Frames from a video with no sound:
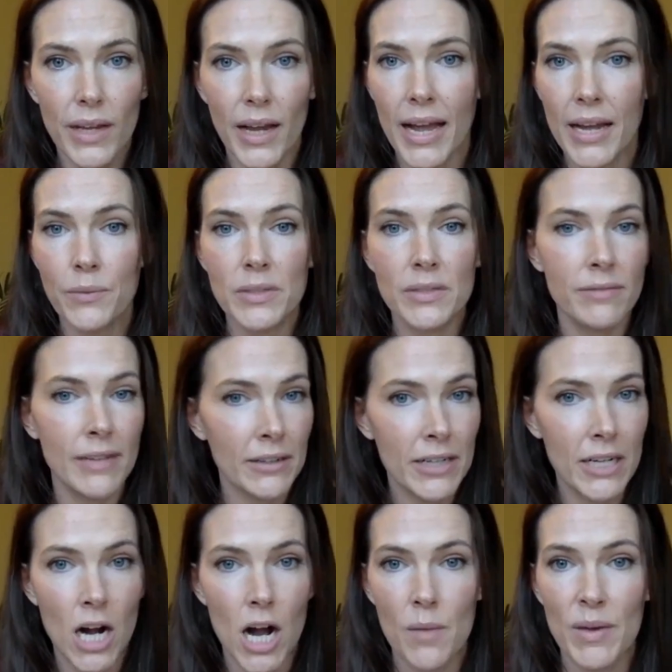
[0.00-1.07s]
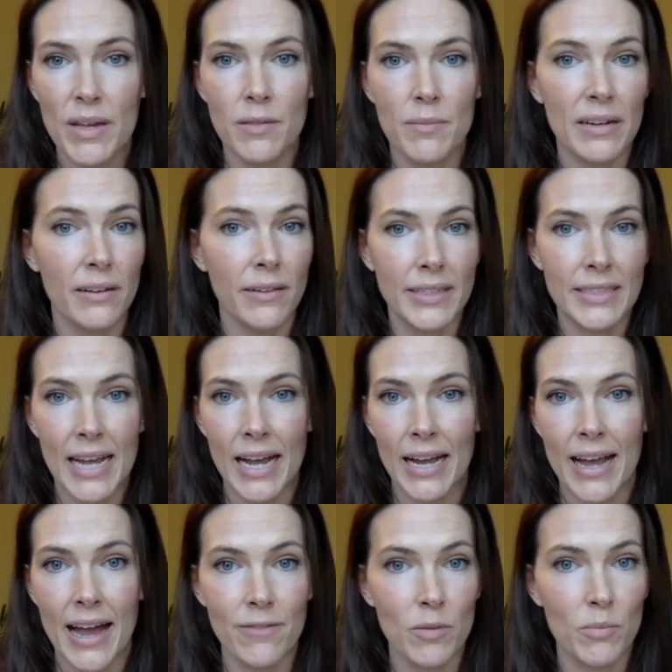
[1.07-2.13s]
And it was very common in the middle of the day, I'd
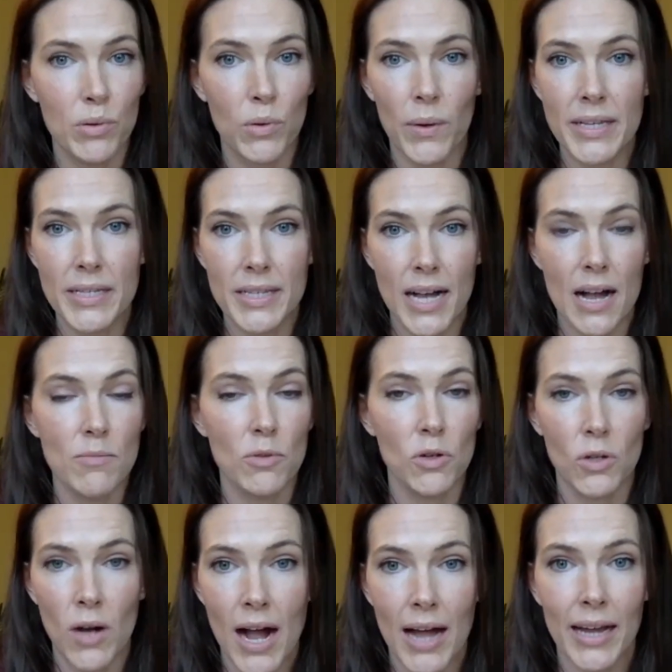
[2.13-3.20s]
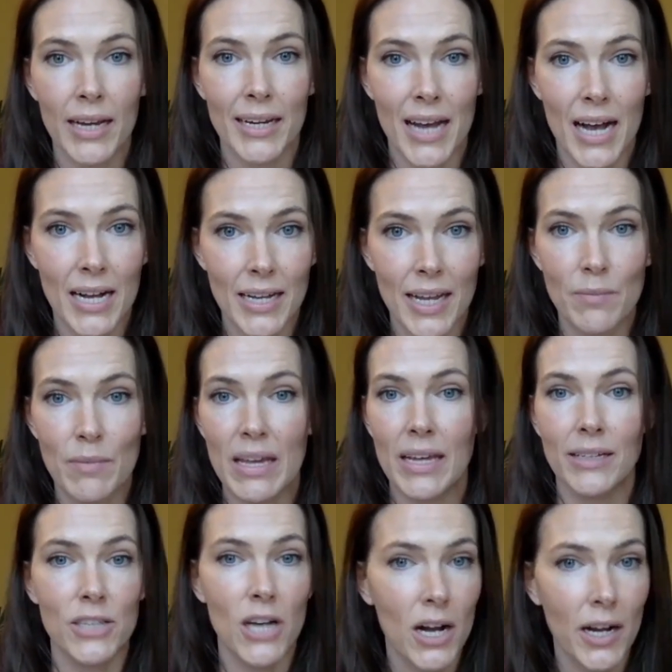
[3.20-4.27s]
have employees come crying and hugging me
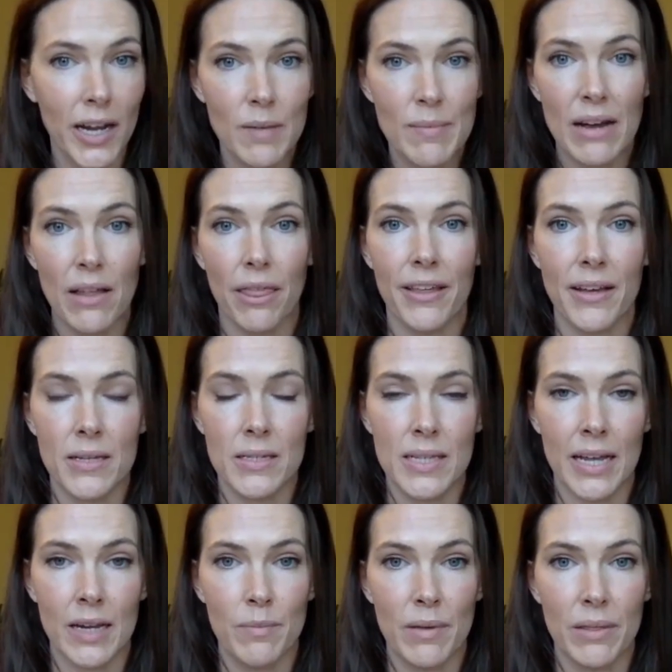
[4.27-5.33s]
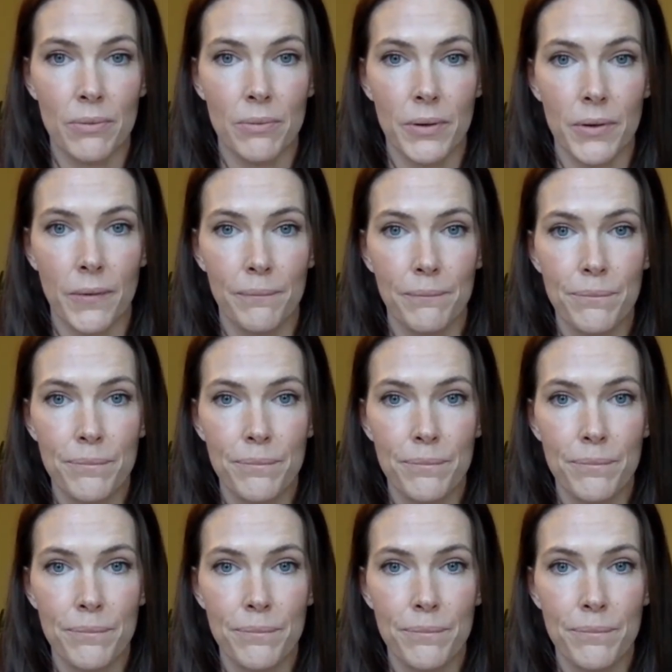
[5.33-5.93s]
and talking about things they'd been through.